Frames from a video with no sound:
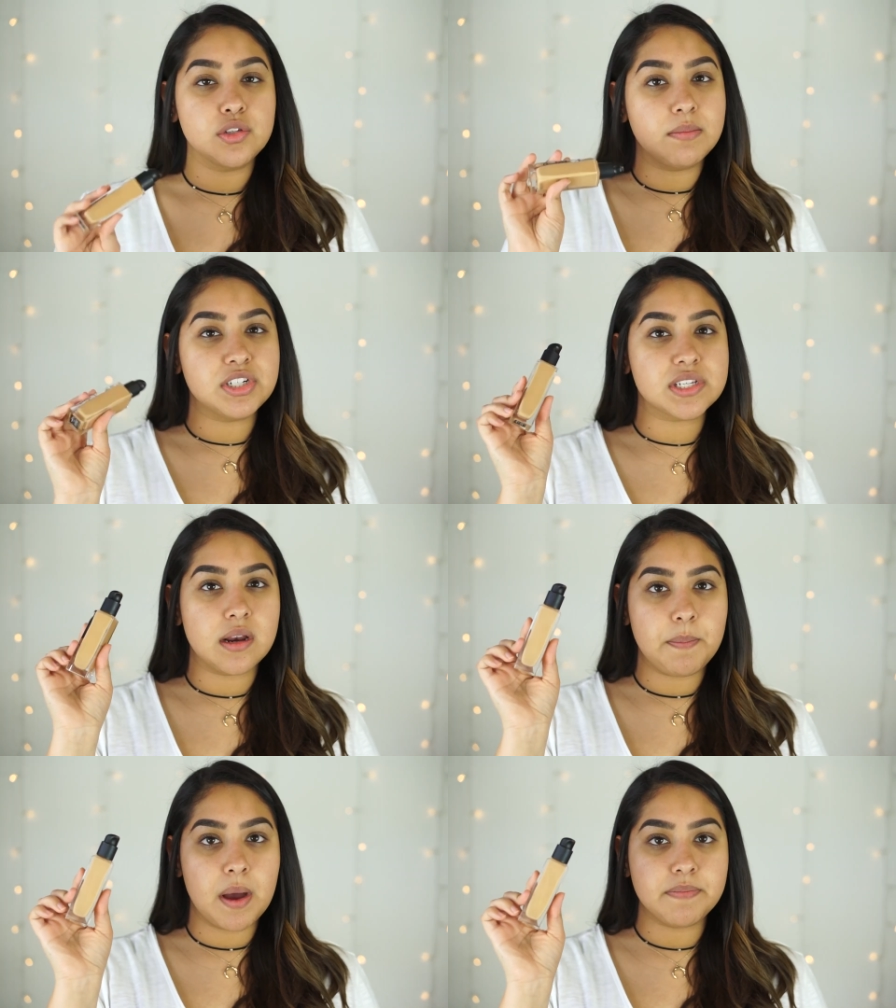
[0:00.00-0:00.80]
So I'm just
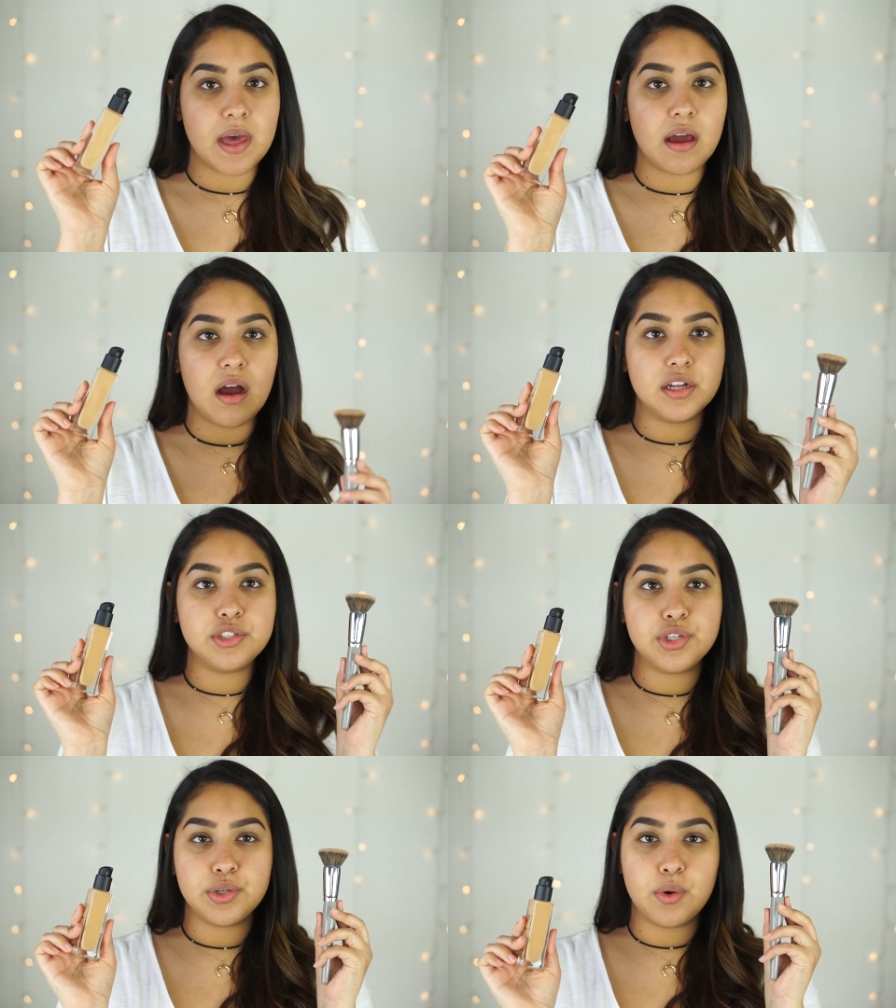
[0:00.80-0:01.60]
gonna pump that
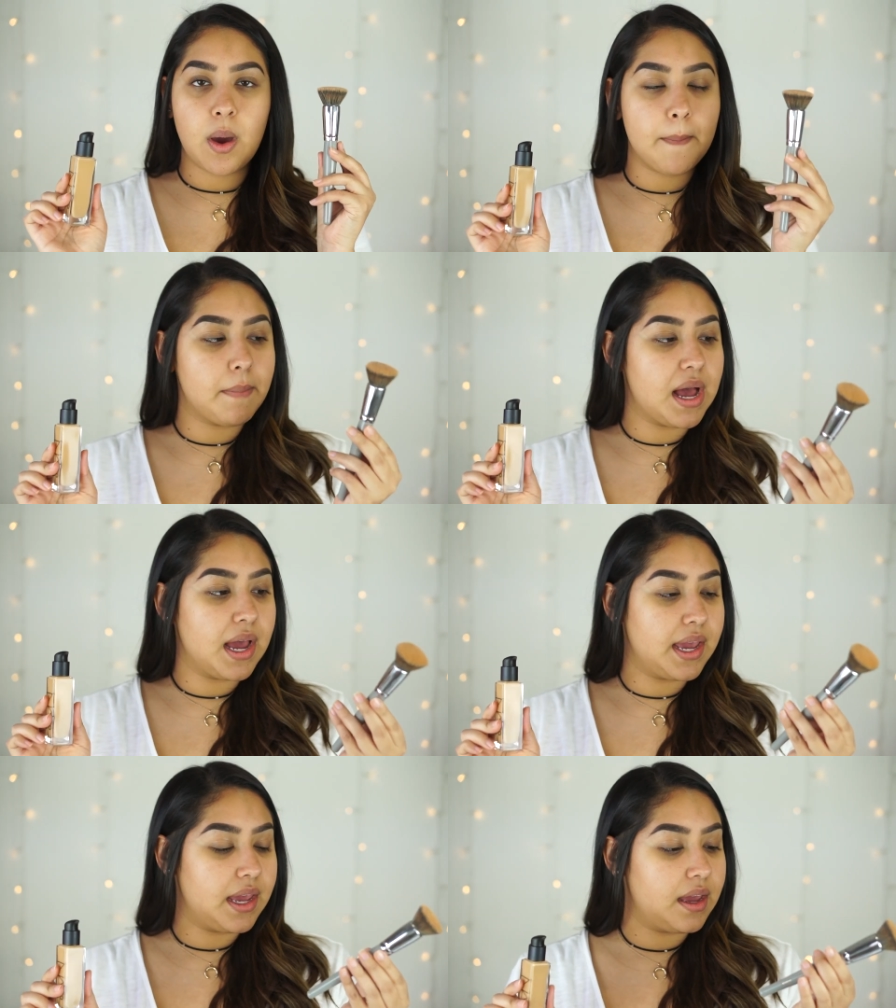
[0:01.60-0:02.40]
onto
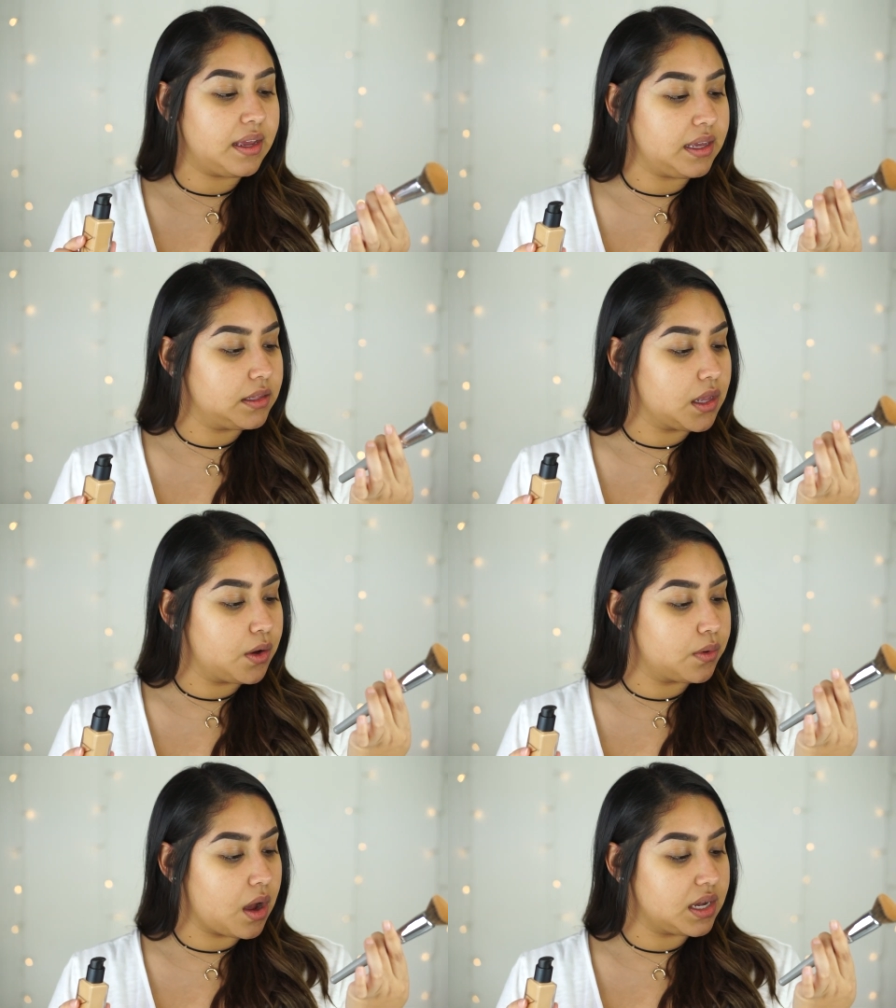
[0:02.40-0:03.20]
my Elo